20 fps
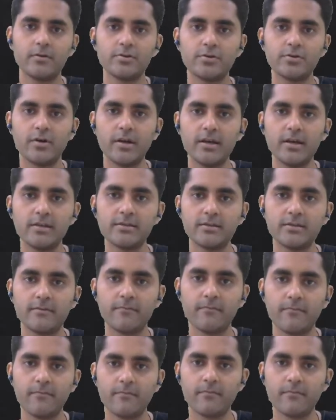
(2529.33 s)
it is
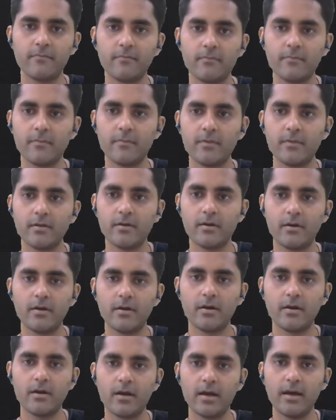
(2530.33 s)

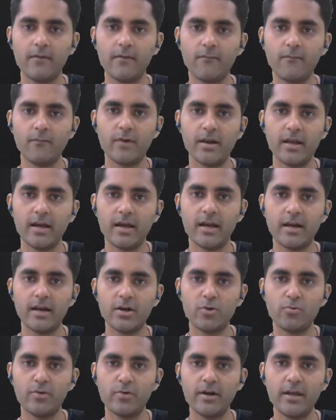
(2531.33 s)
m1,
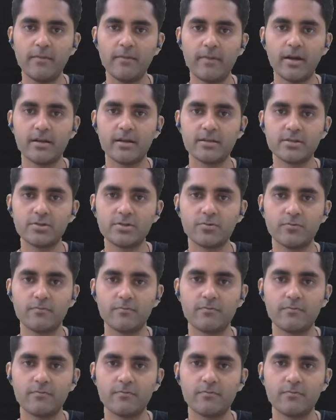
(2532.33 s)
l2, t minus 2.